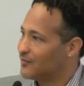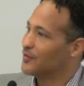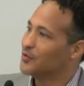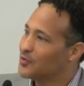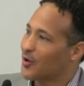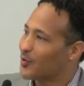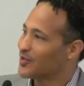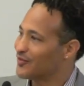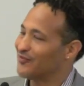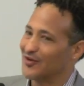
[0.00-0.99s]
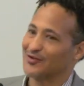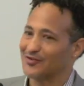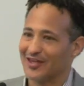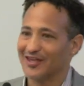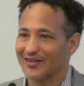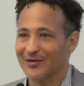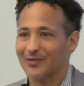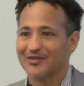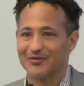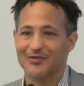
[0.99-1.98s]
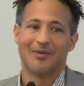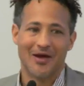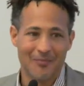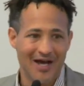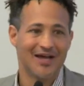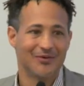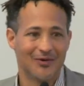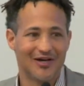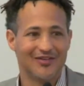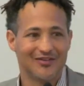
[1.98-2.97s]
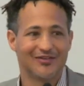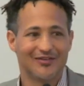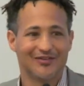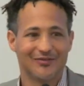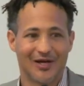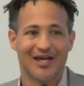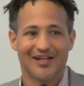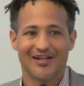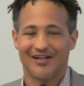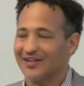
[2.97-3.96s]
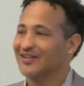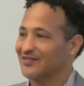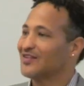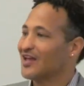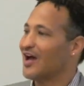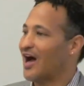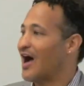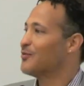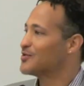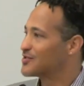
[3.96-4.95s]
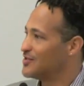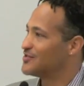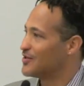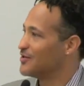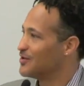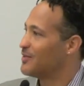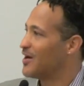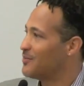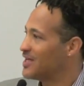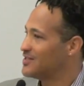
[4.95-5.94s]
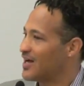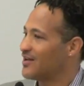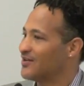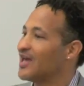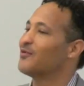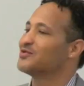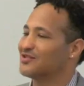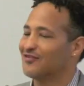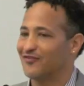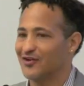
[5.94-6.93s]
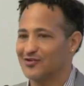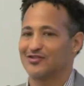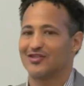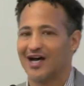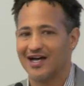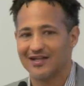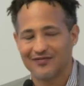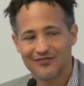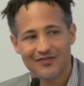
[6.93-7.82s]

You know what the first thing that went through my mind was, right? I was concerned about my daughter. That was the first thought.